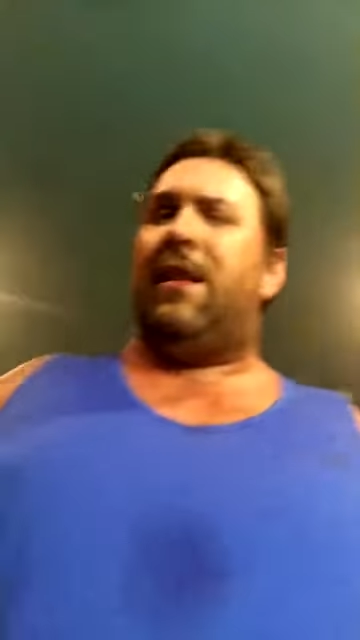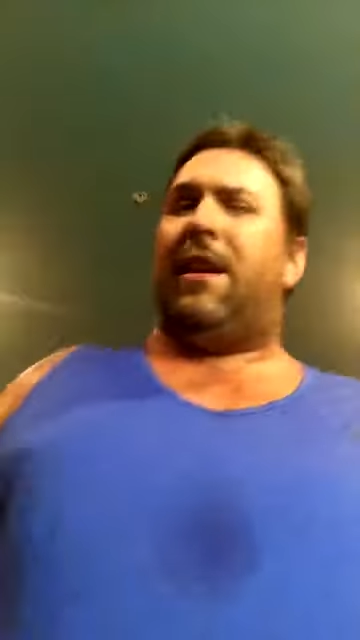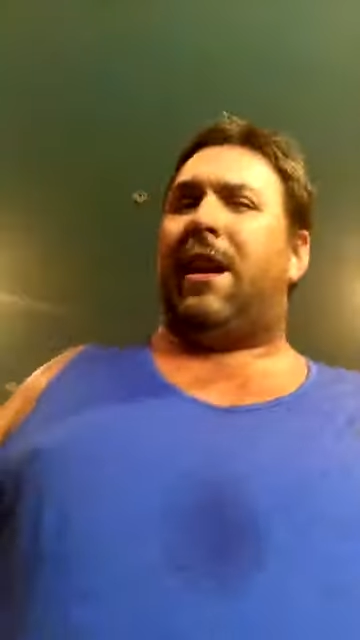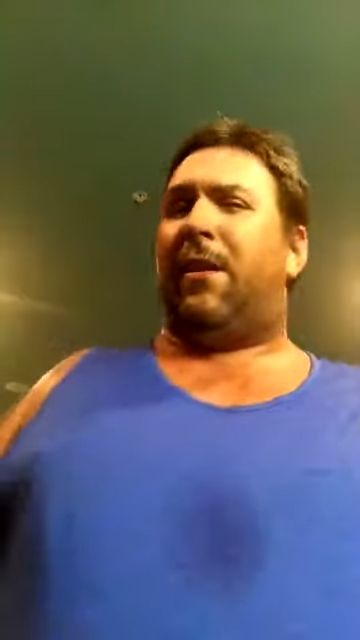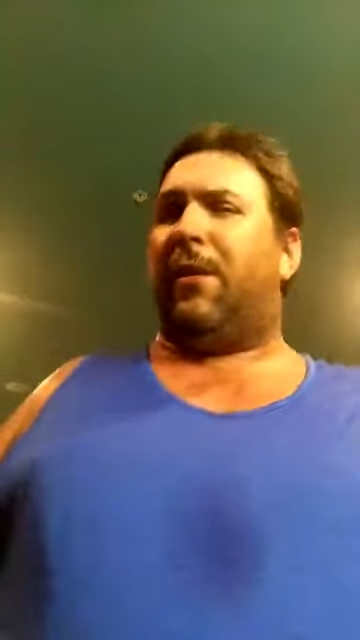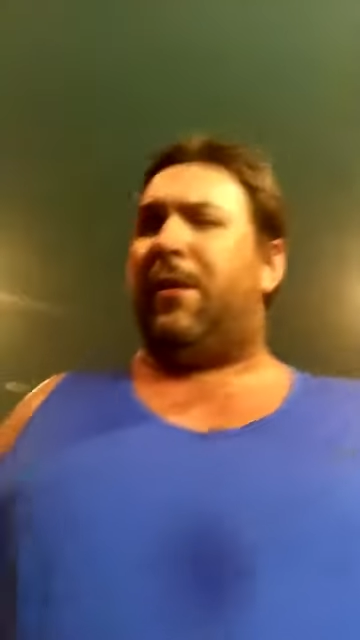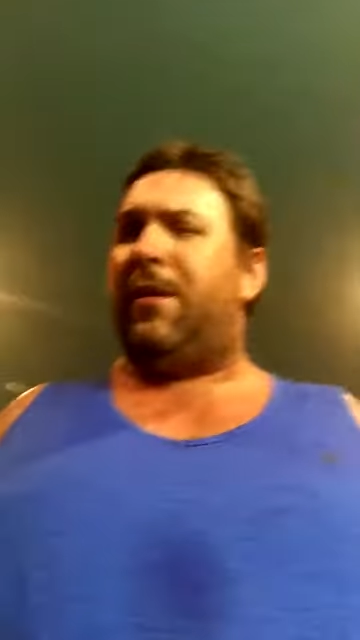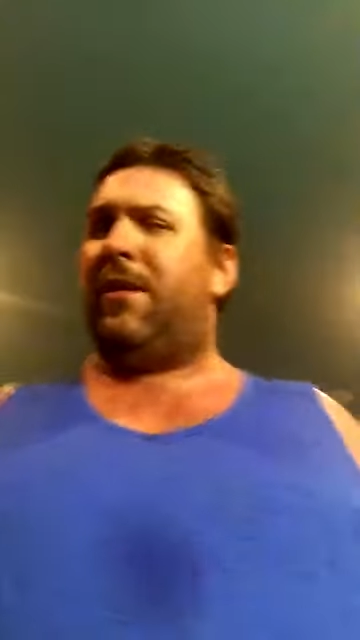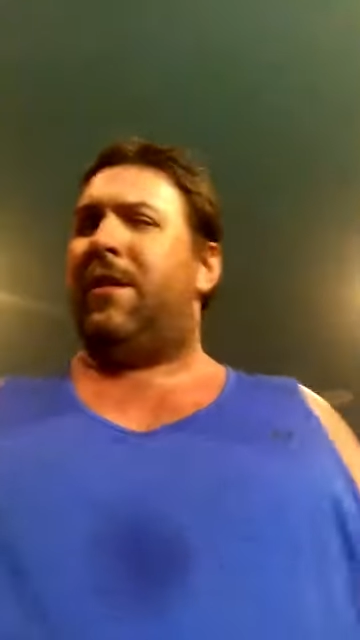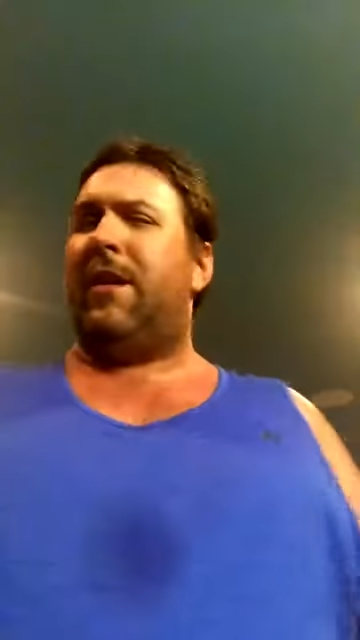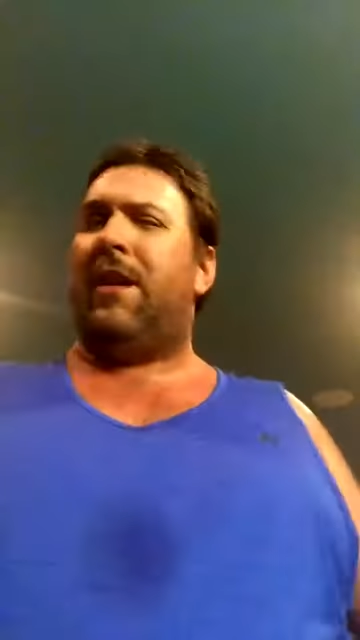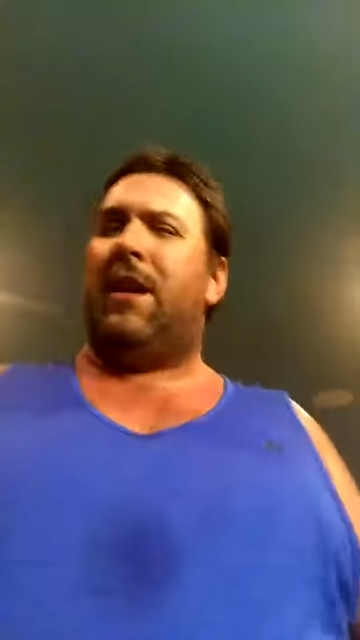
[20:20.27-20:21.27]
Now,
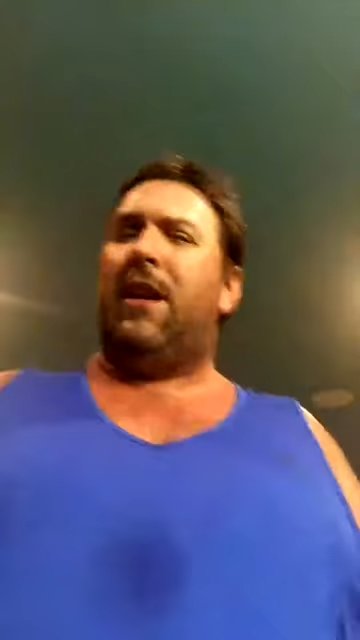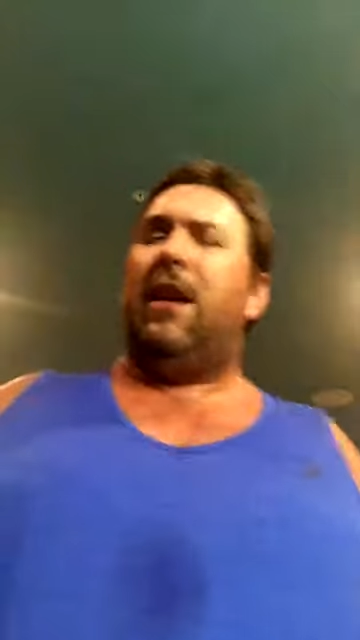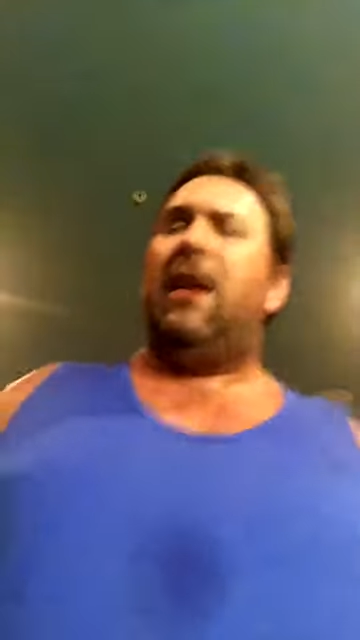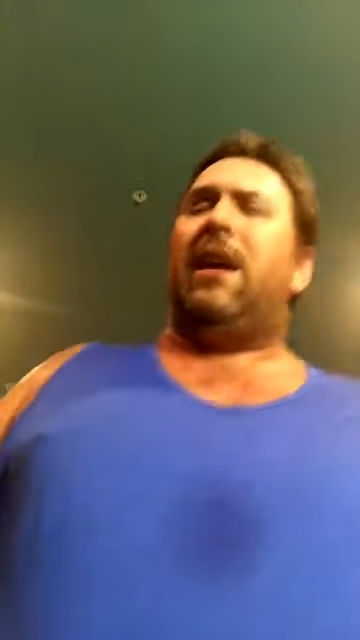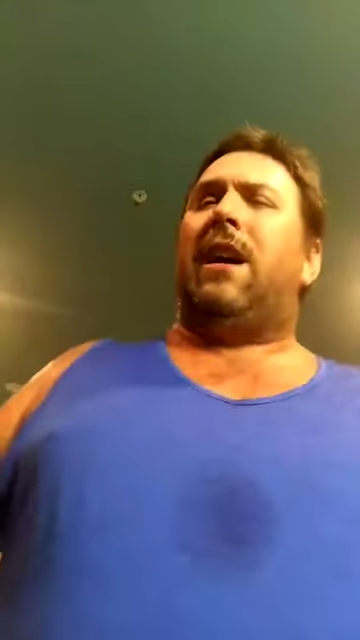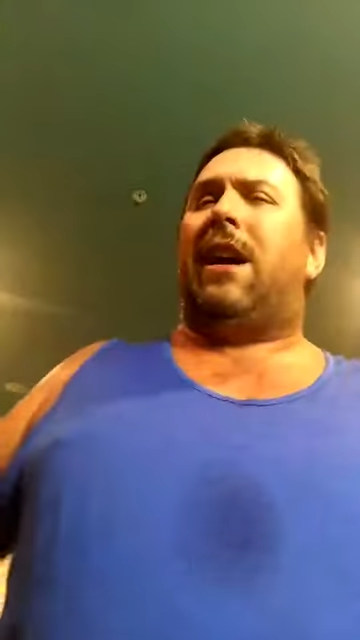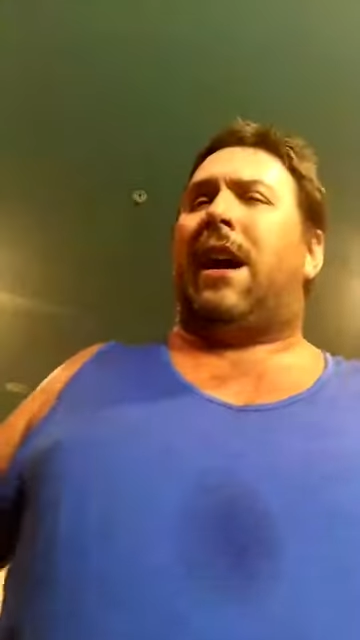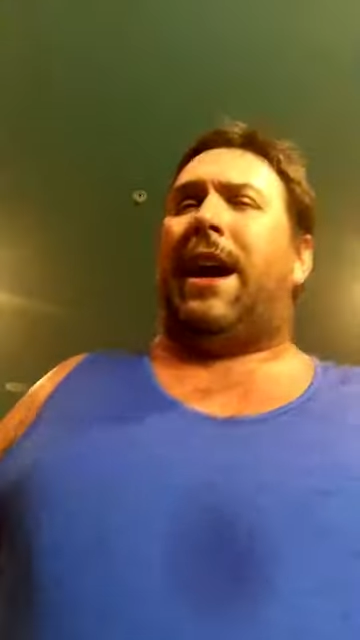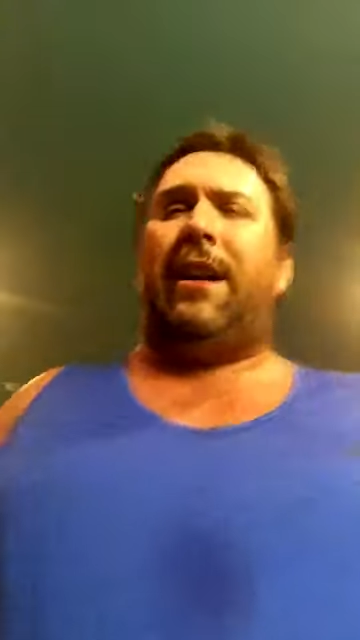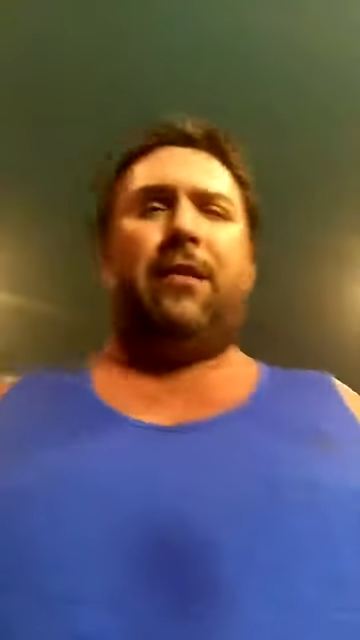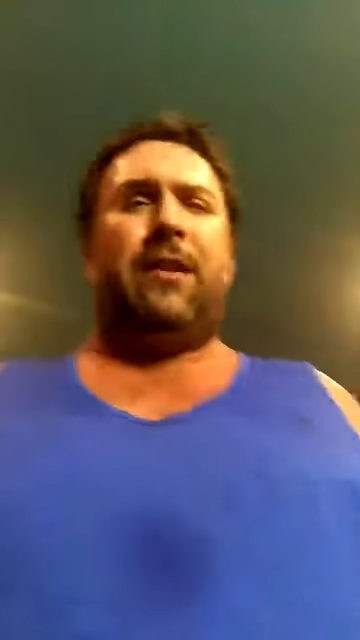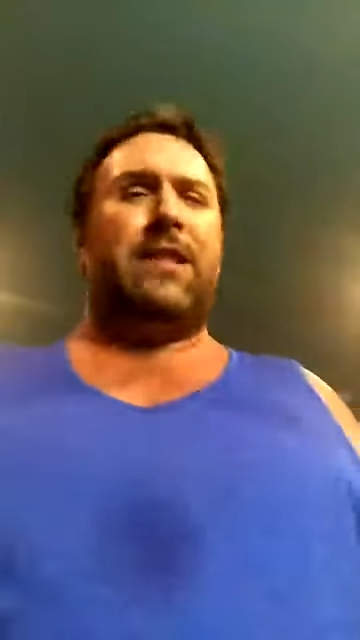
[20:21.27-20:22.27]
I
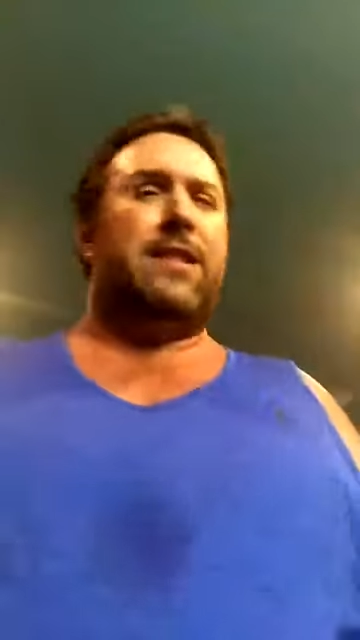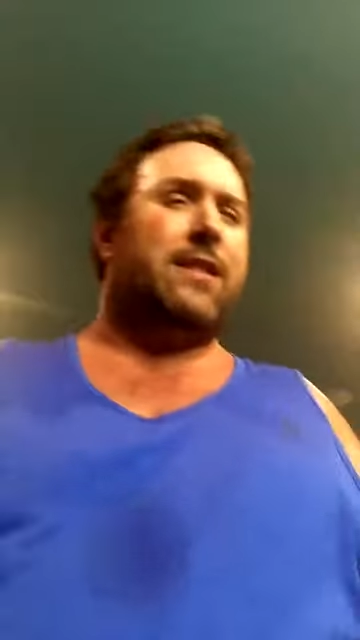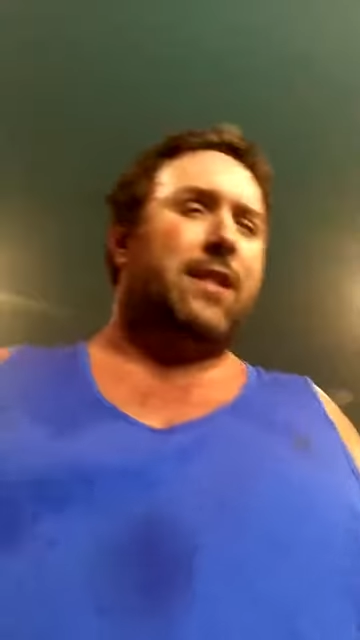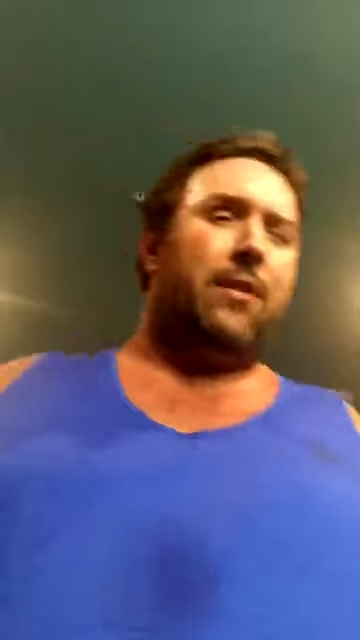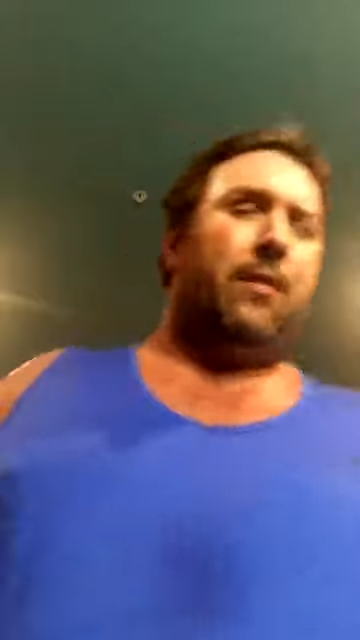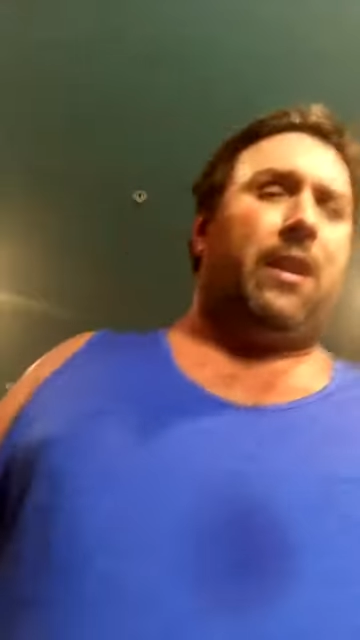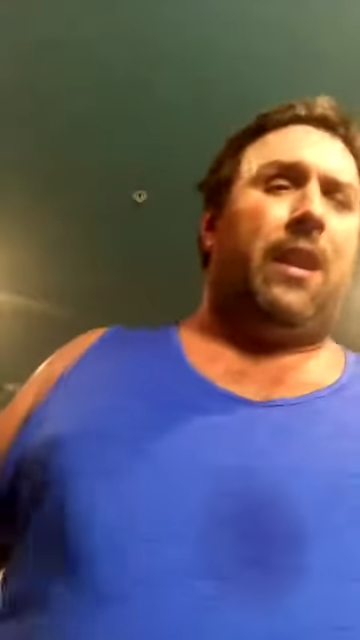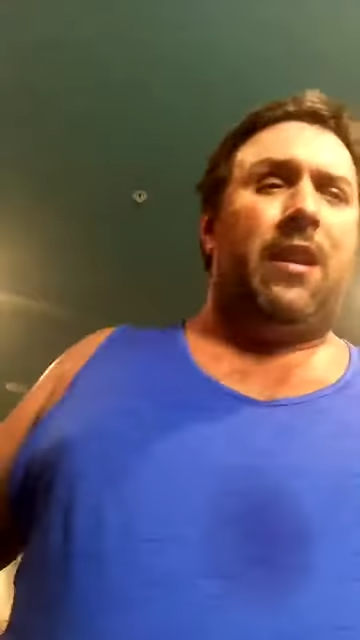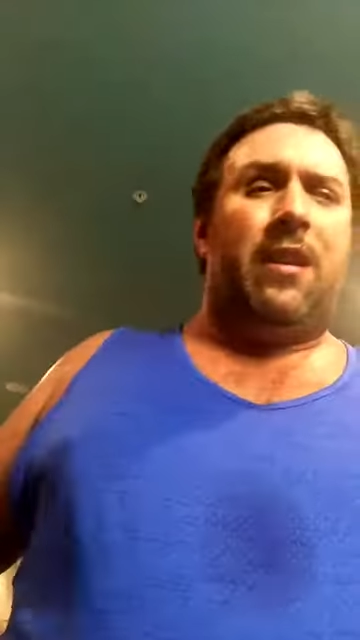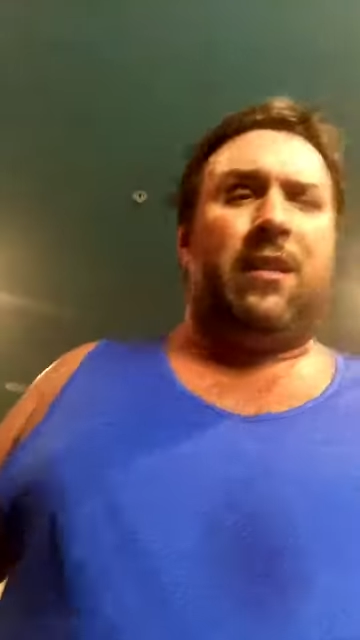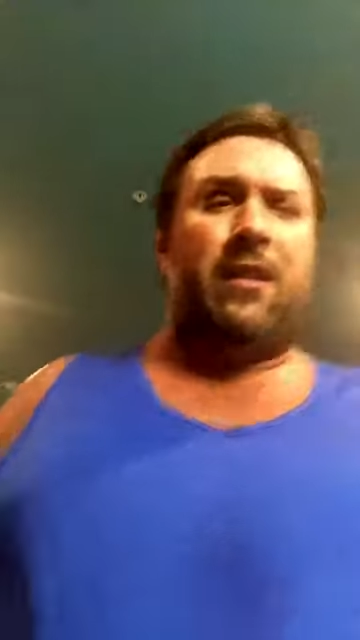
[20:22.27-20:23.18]
don't necessarily